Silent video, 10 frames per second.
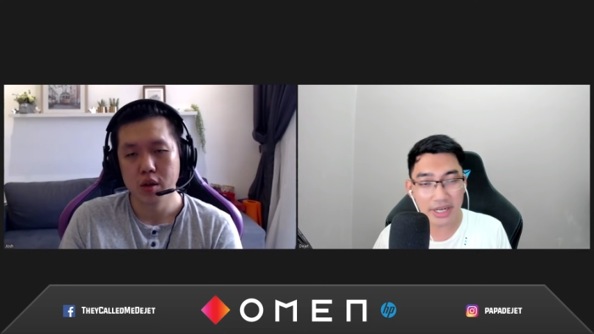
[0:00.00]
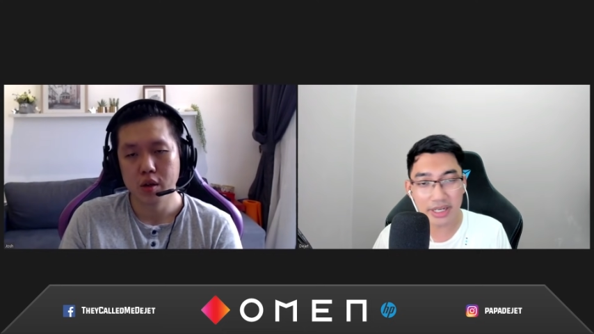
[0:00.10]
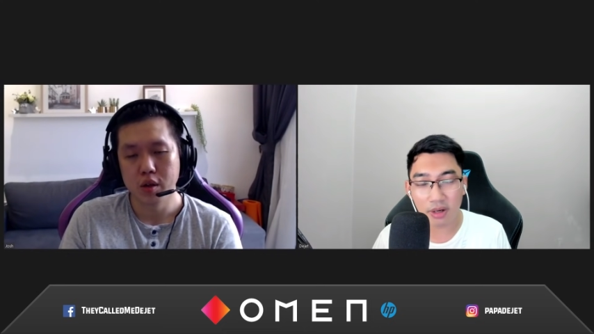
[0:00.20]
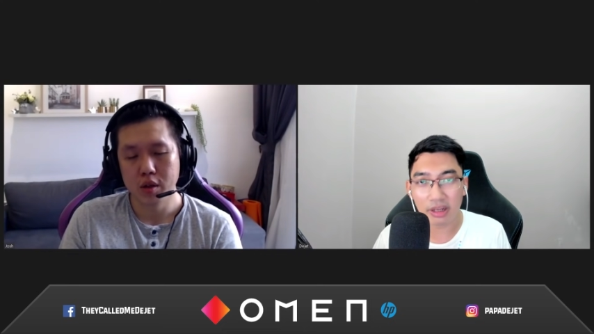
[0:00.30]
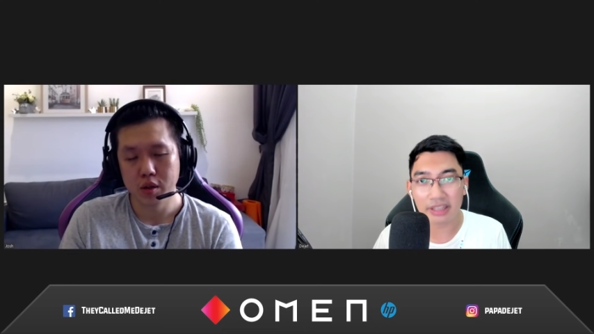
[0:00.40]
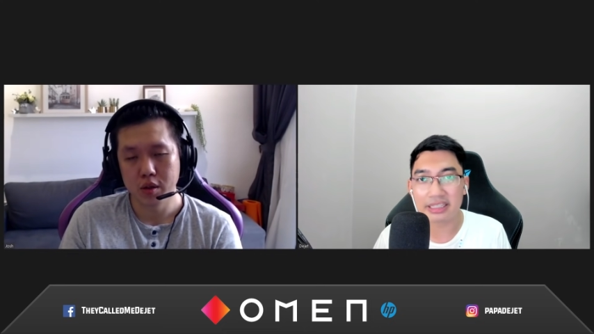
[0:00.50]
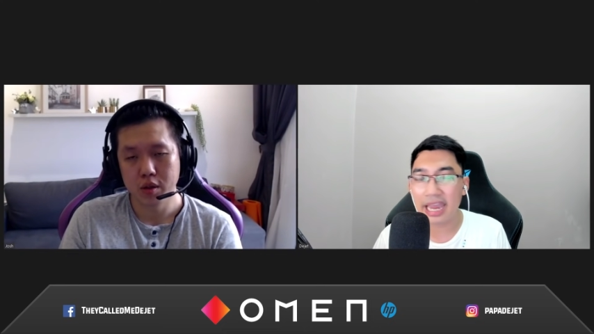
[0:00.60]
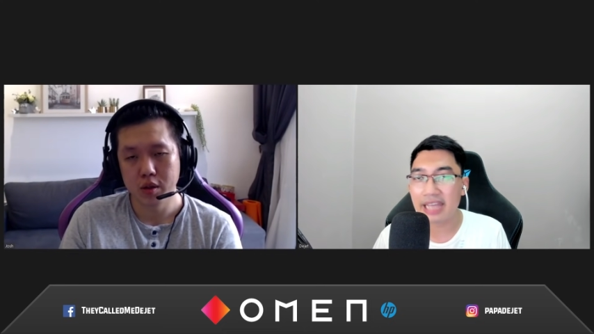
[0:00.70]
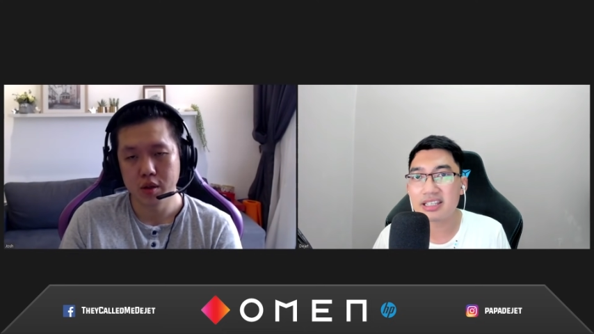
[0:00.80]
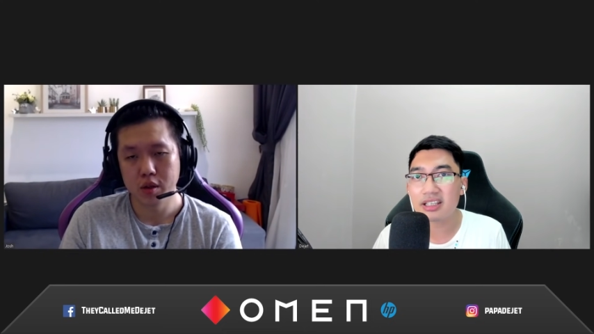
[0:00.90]
Speaker 1: now, like
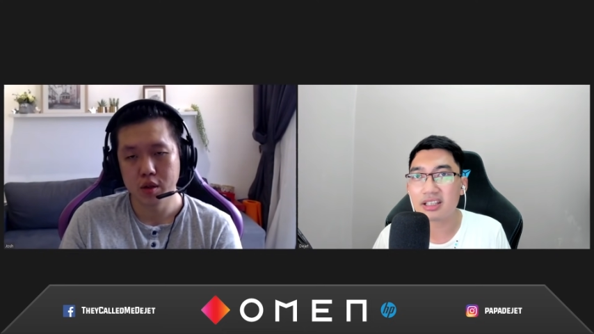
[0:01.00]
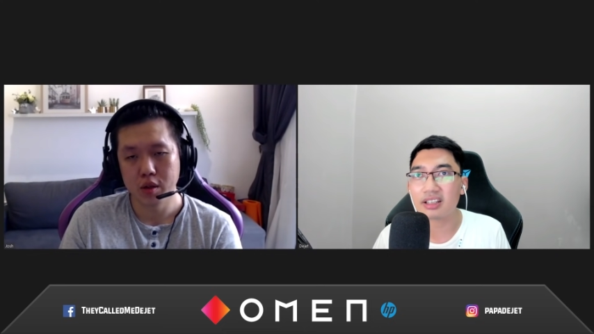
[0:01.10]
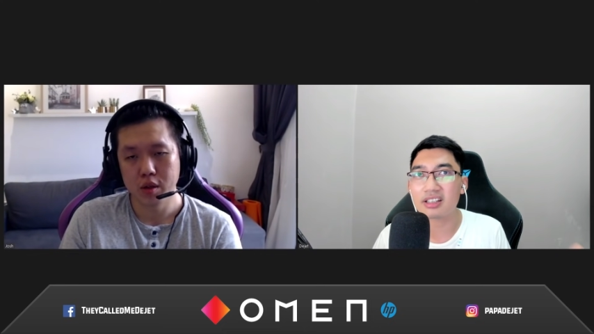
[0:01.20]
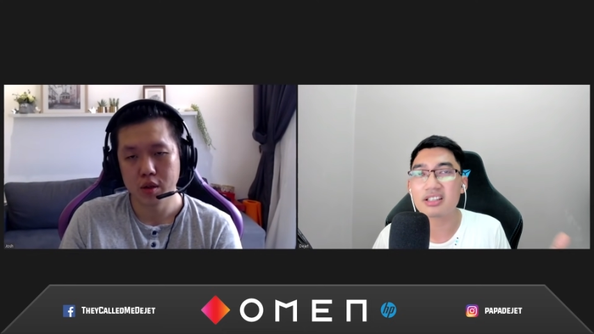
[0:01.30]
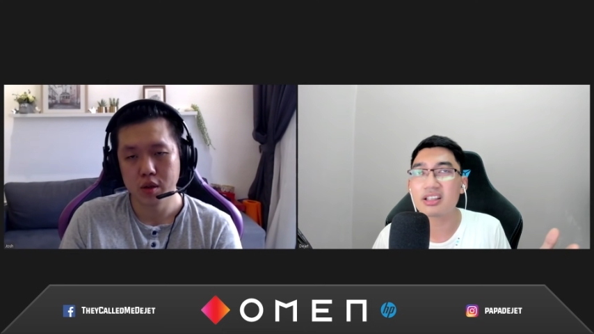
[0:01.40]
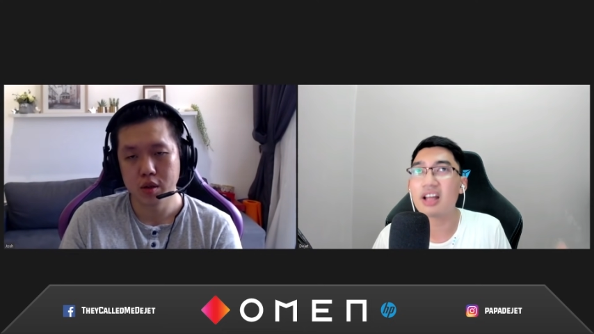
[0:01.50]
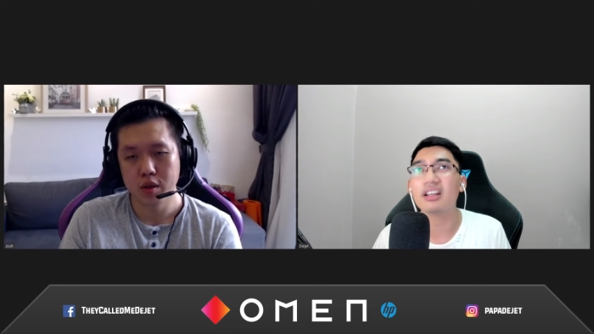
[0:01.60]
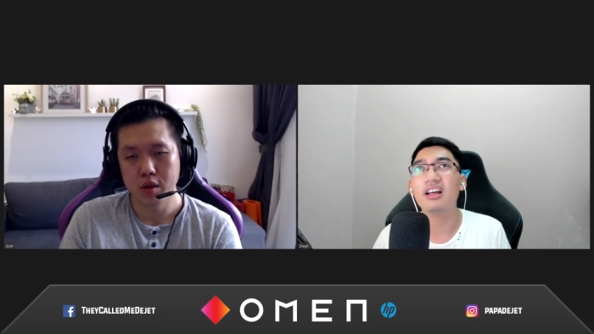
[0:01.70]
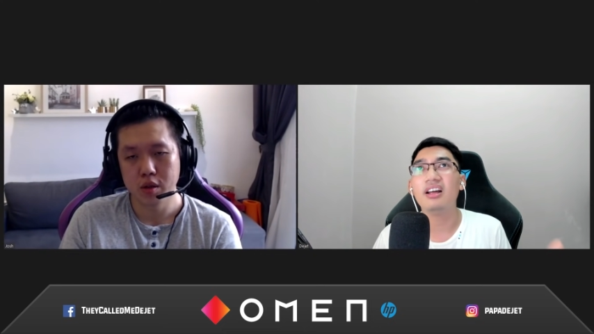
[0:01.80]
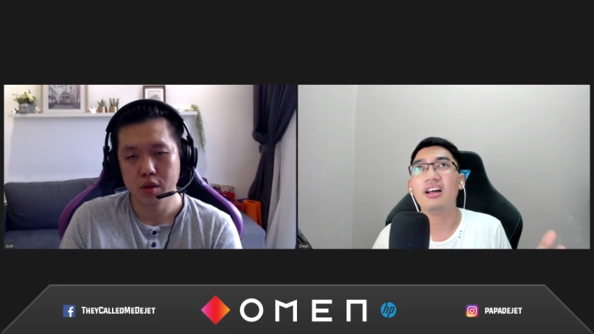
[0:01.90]
TNC is not
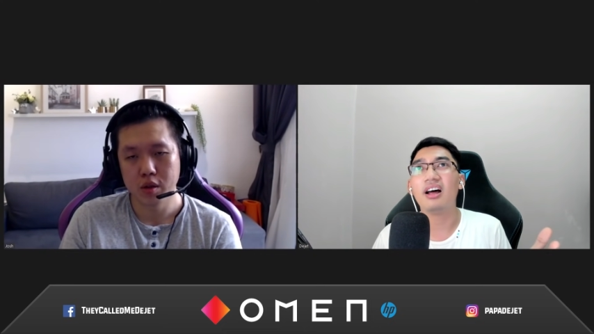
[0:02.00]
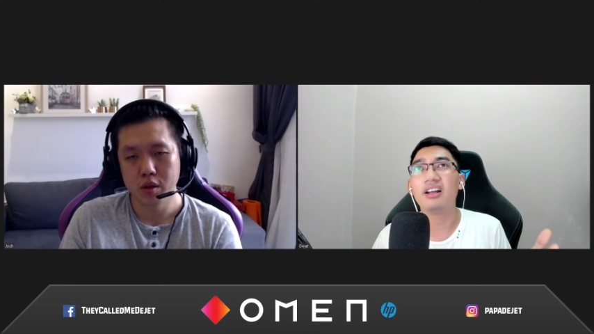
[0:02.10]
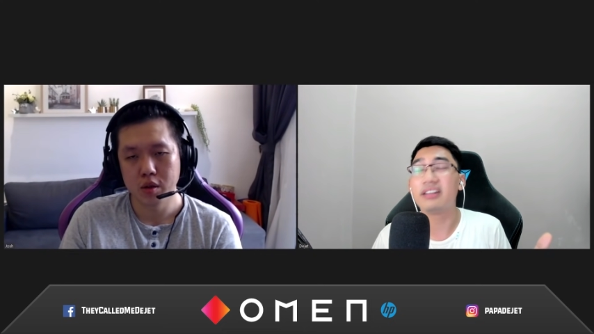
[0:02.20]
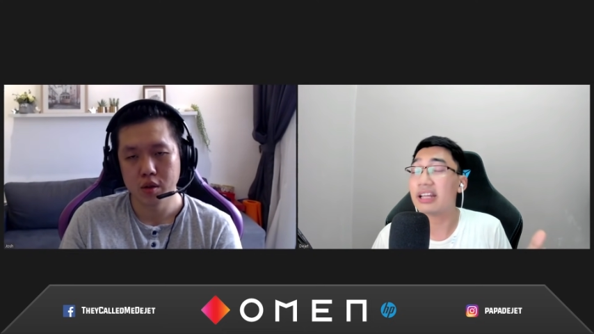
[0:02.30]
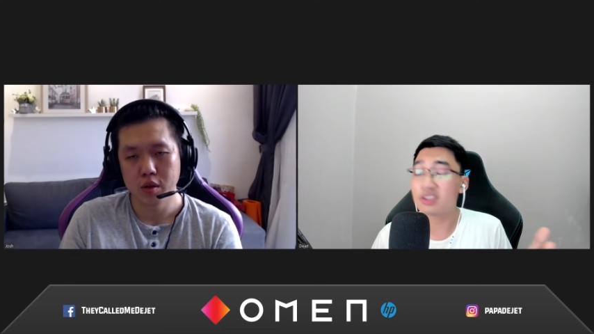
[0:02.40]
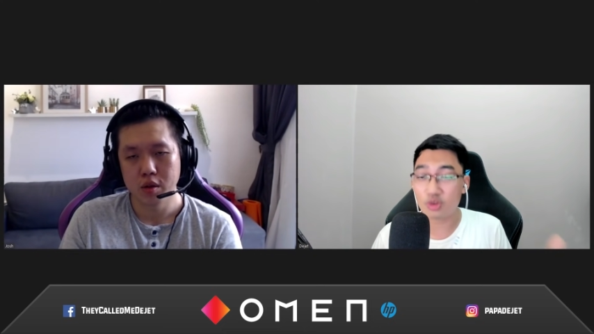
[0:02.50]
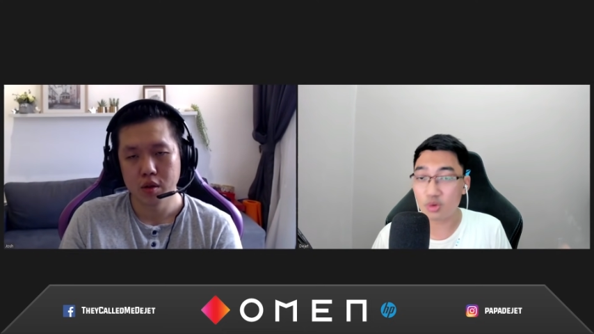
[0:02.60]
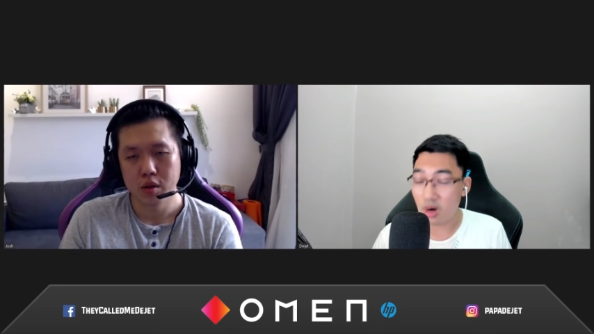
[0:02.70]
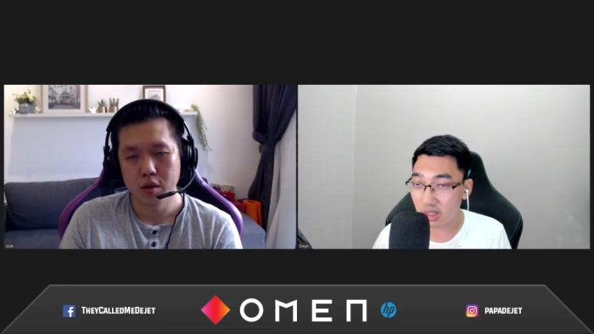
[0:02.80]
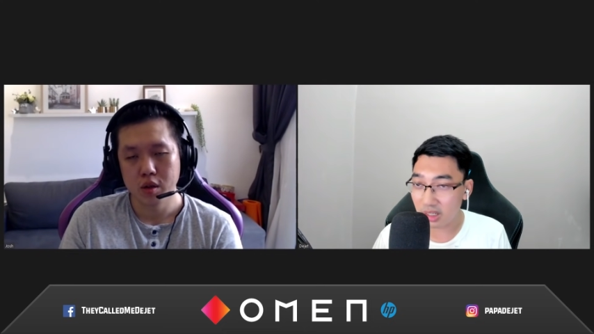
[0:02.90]
uh, that
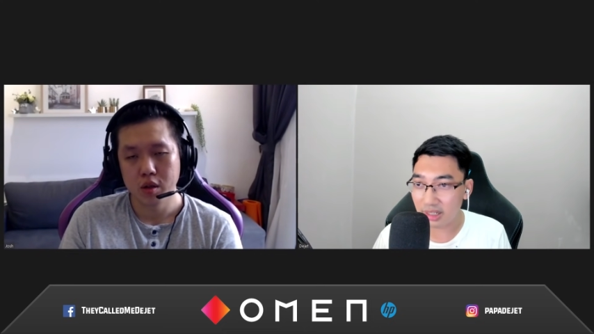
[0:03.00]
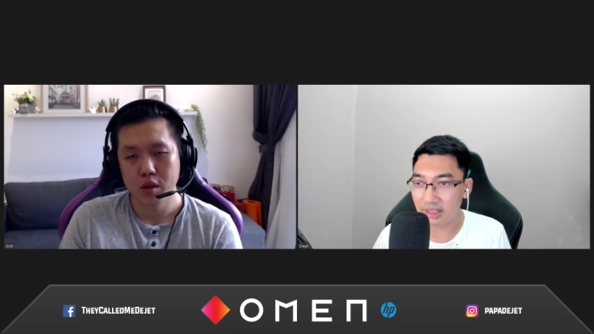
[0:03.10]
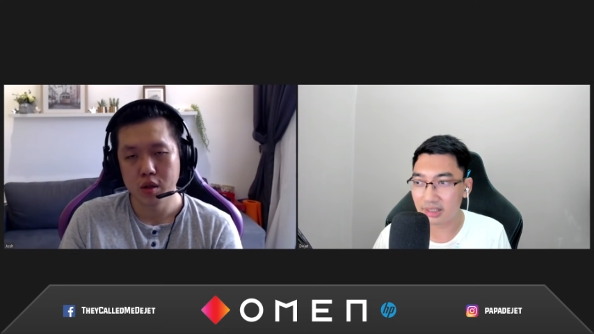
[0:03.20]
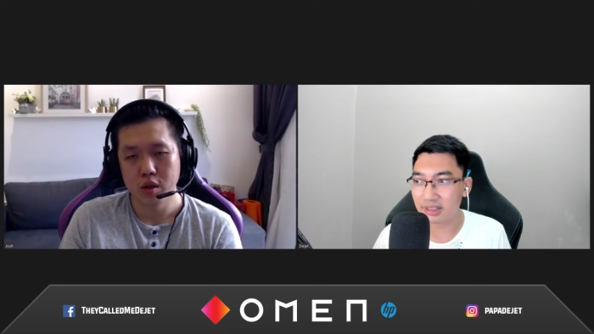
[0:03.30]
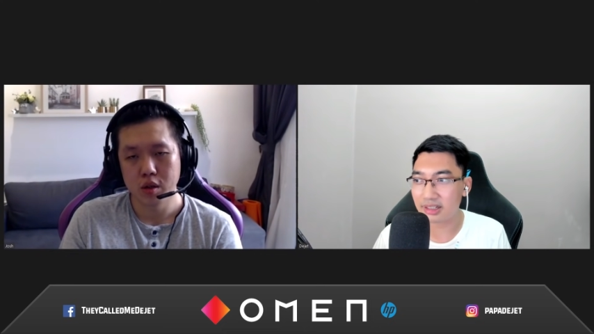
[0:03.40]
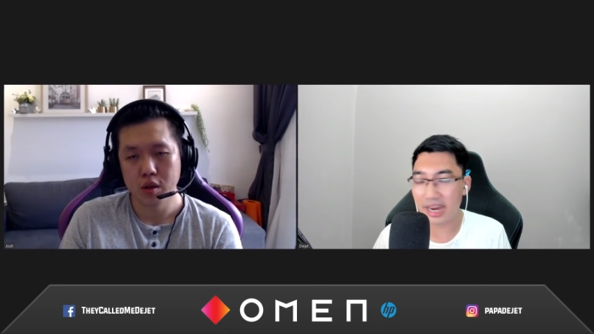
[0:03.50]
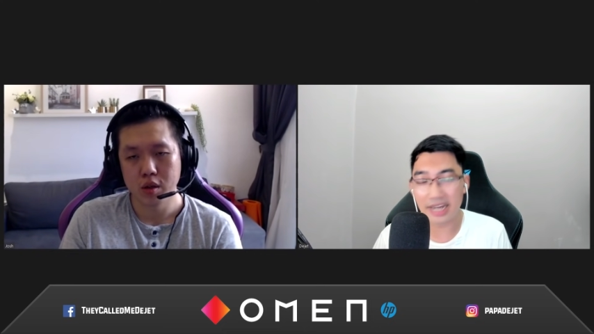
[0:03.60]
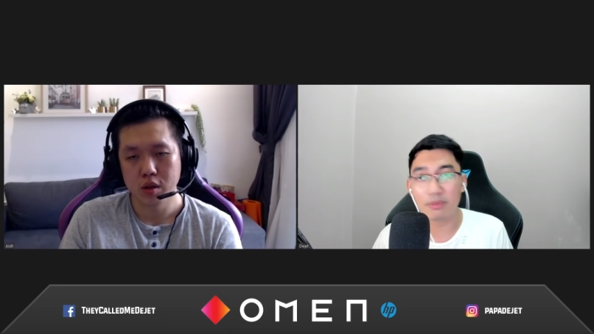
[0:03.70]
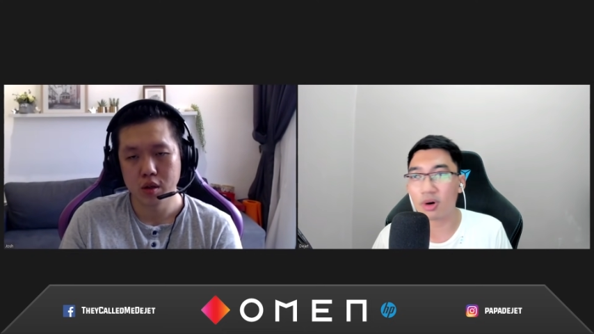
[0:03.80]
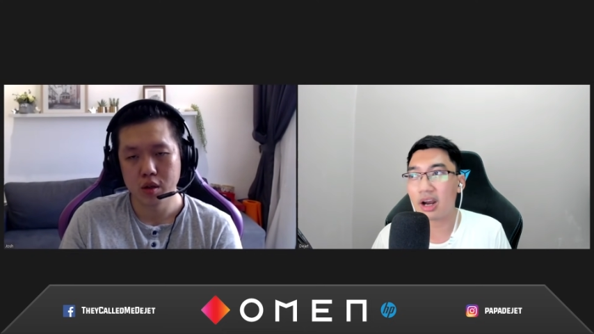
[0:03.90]
strong uh,
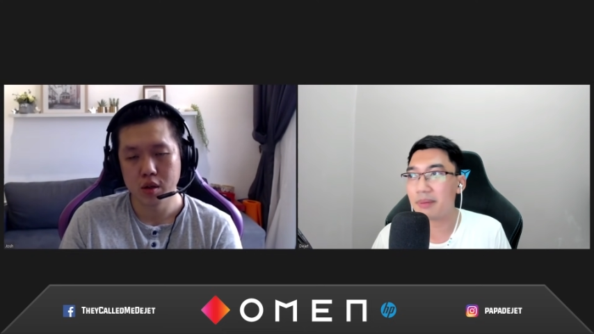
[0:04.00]
anymore.